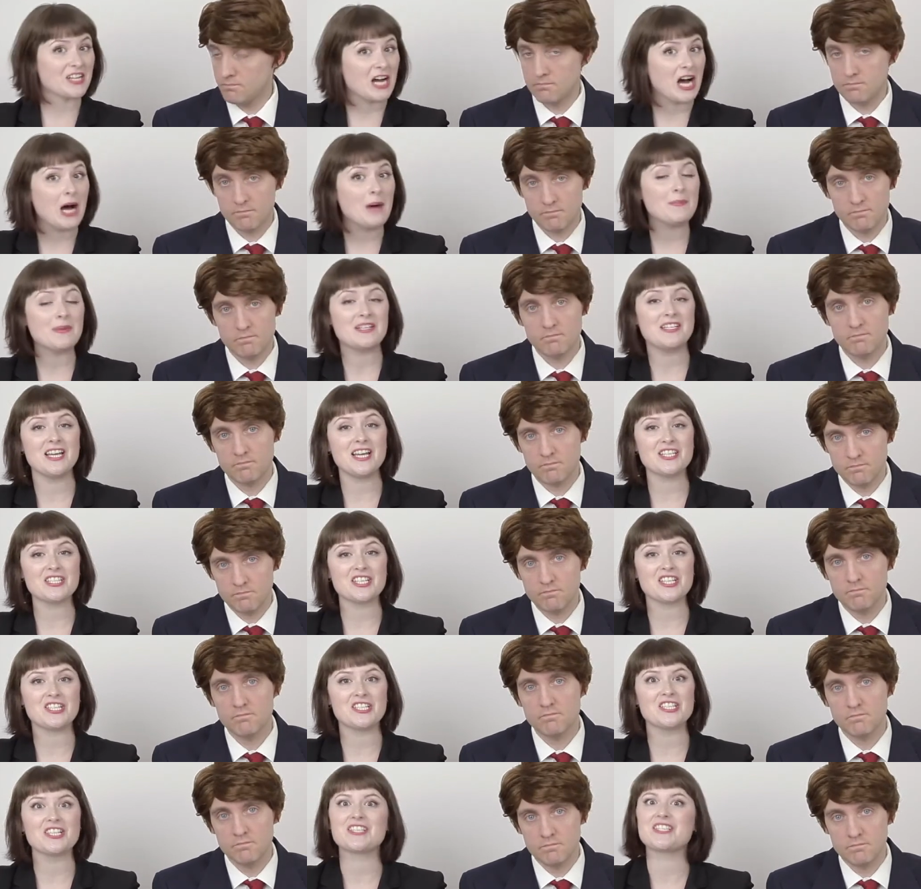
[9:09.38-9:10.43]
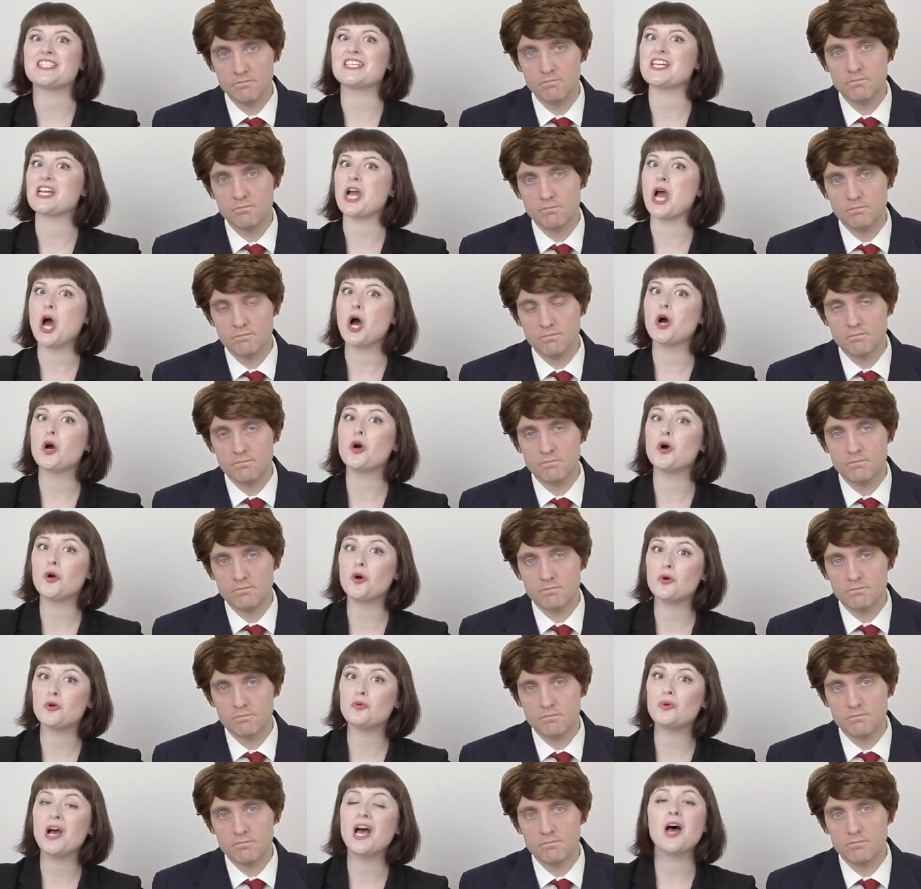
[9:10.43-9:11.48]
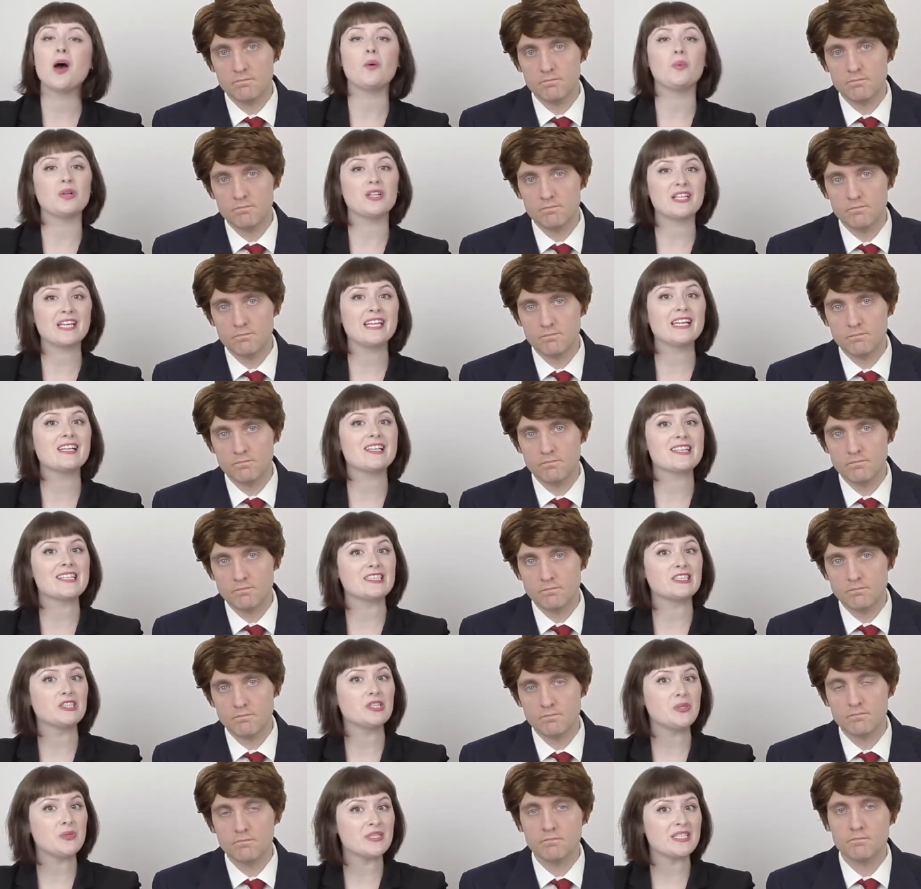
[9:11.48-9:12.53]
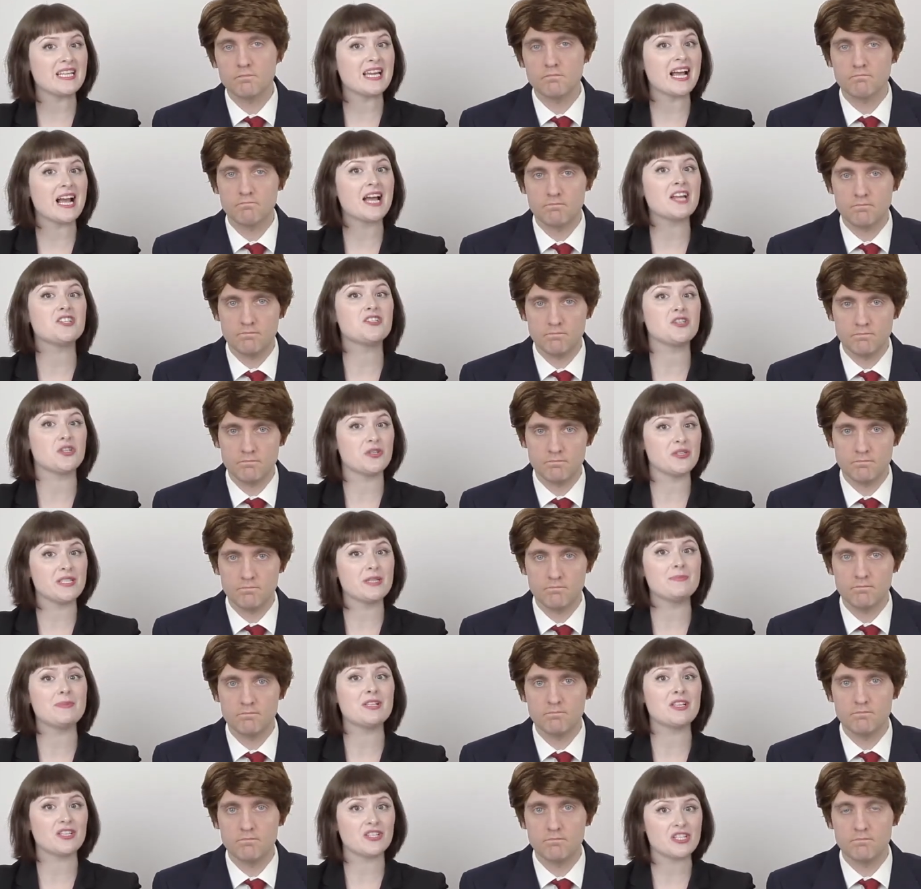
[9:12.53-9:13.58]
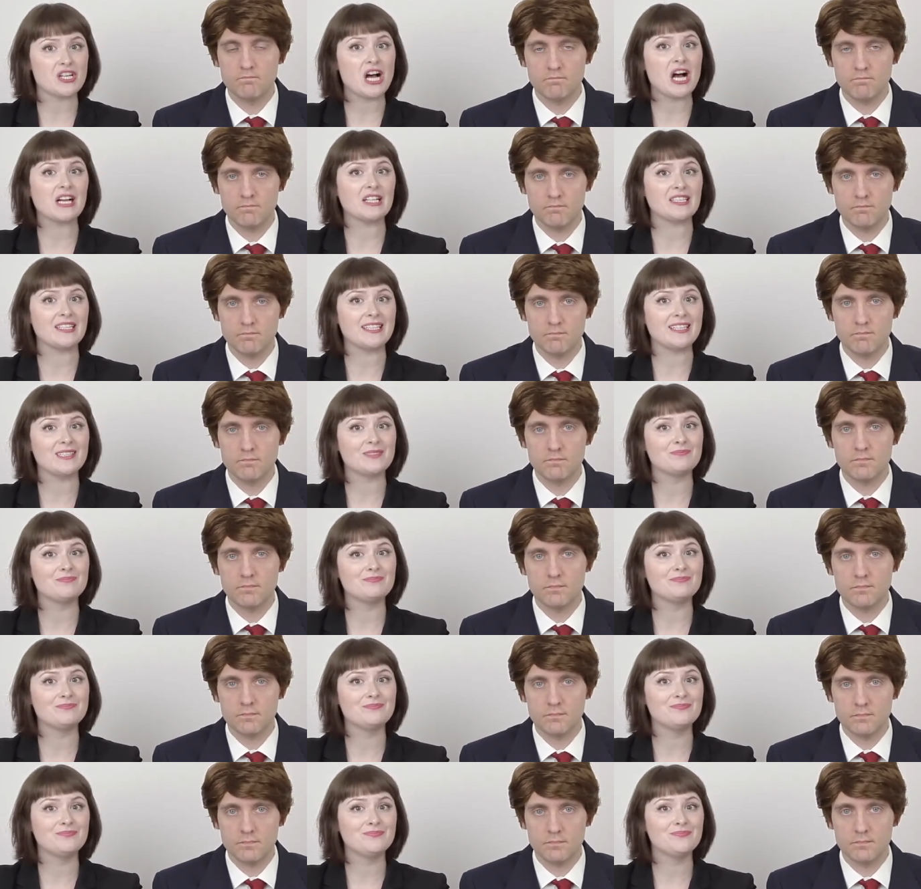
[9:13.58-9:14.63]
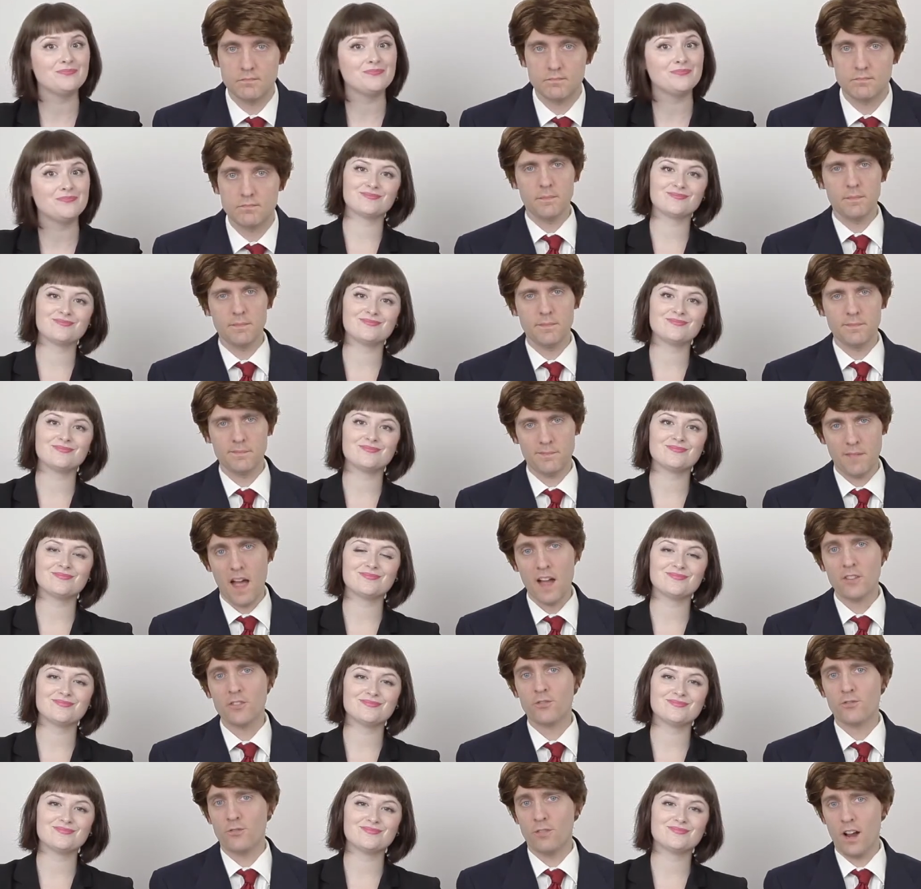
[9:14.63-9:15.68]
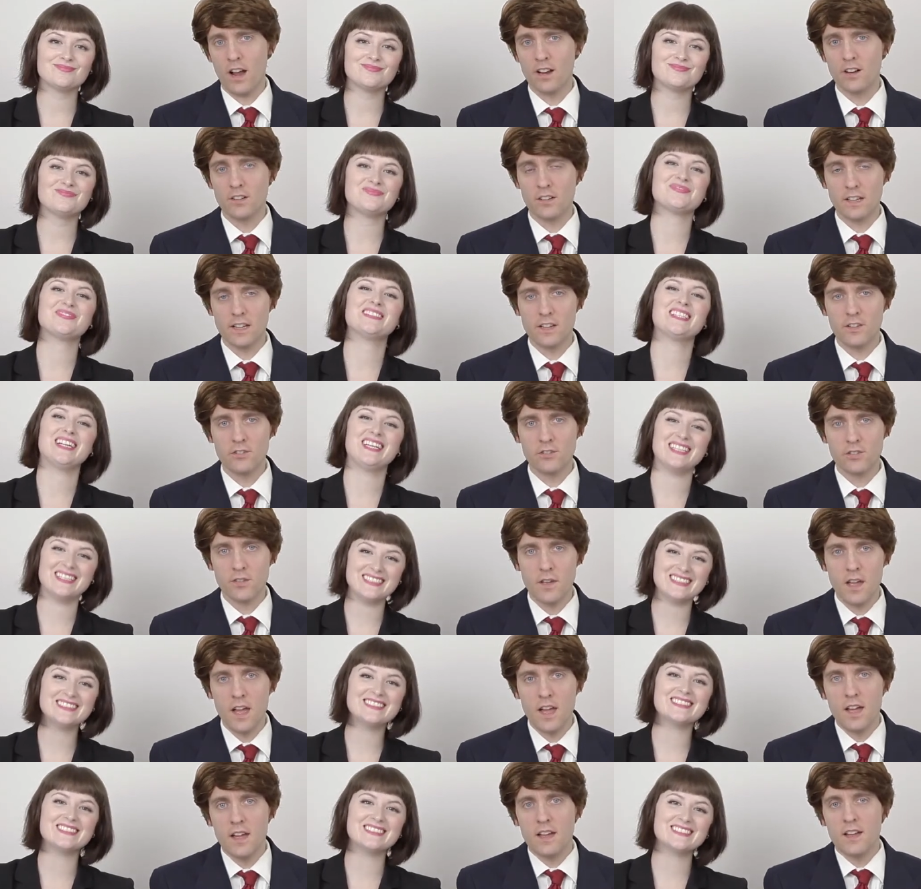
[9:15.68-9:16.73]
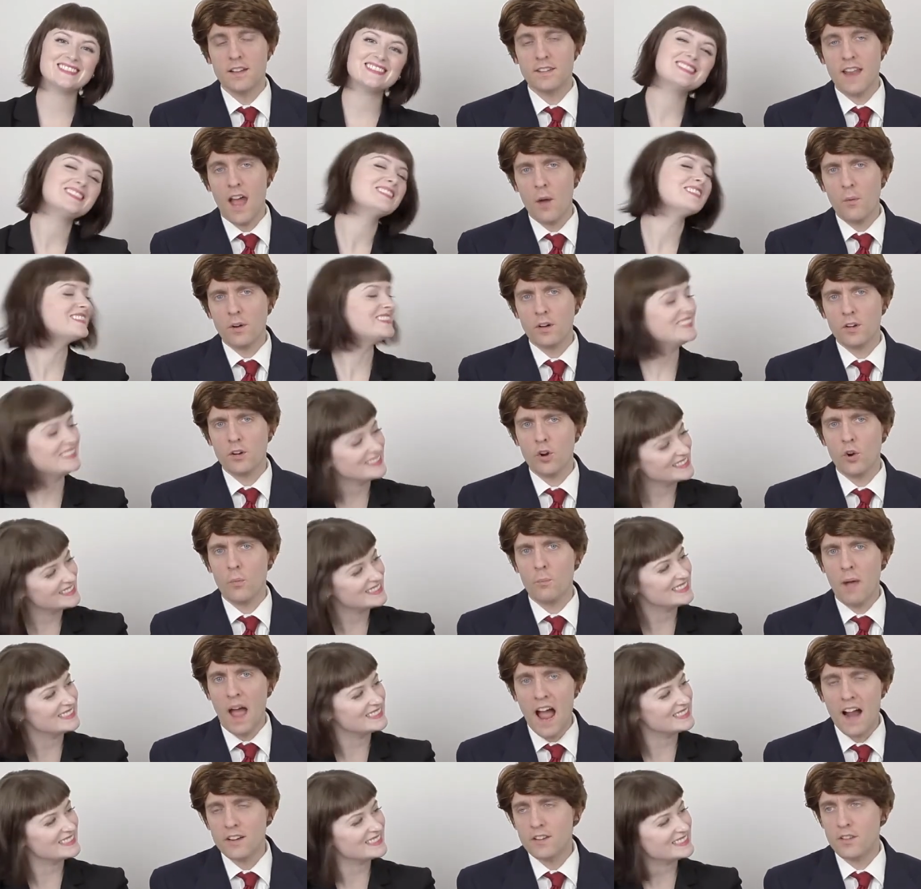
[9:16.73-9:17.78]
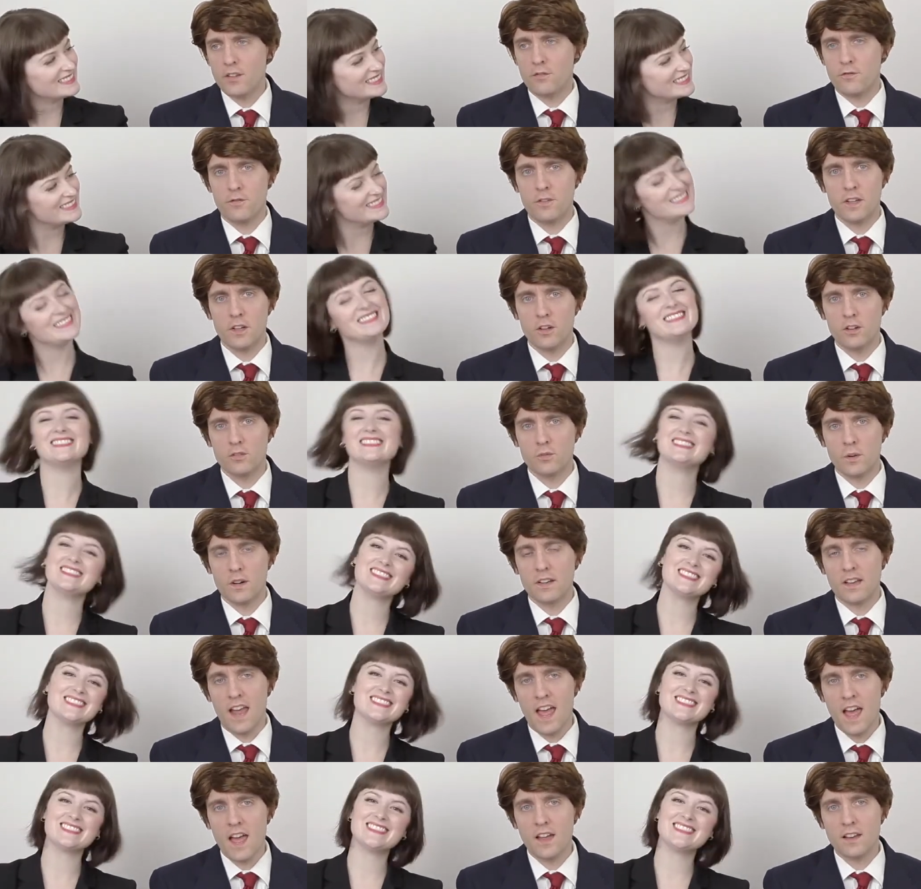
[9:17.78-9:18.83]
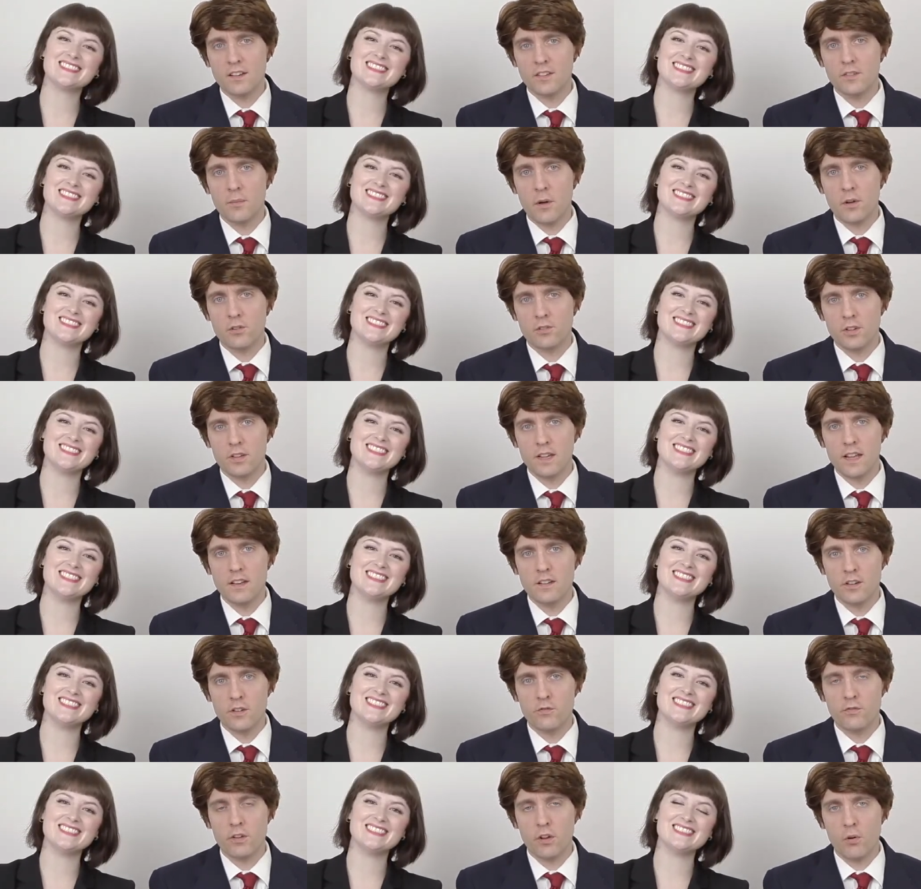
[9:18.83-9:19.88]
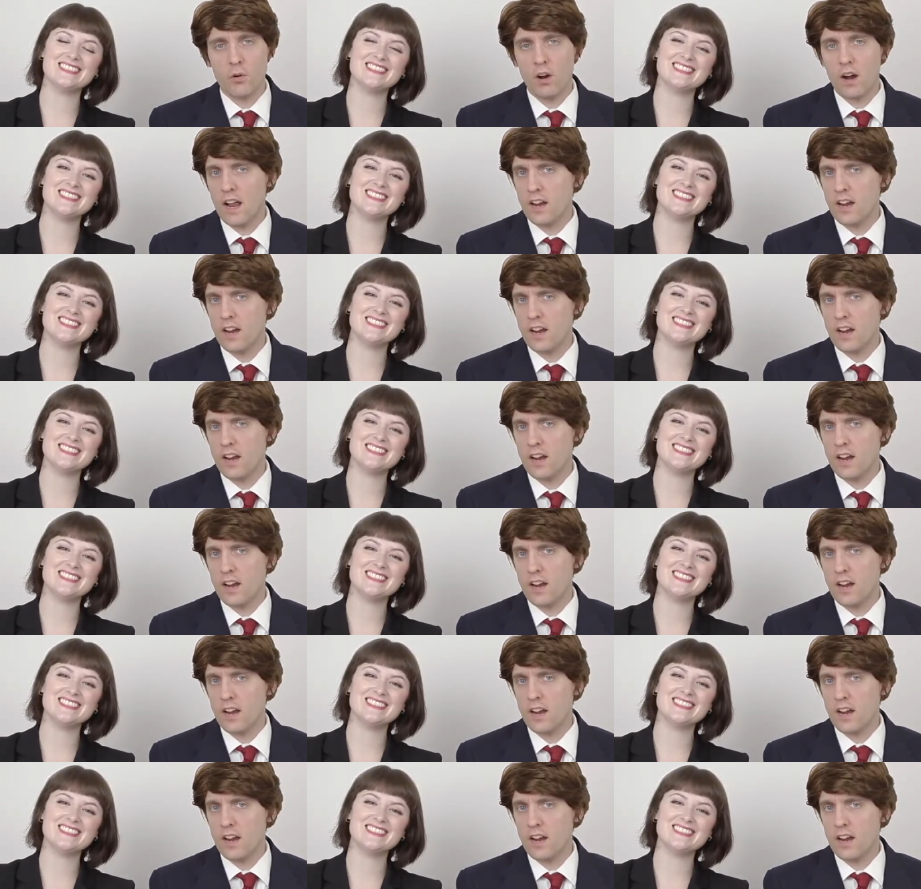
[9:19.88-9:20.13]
Speaker 1: a competition to see who will kill the losing Jersey Milk chocolate.
Speaker 2: That's right, Elise. Now we're going to go back to the field where Dan is about to interview our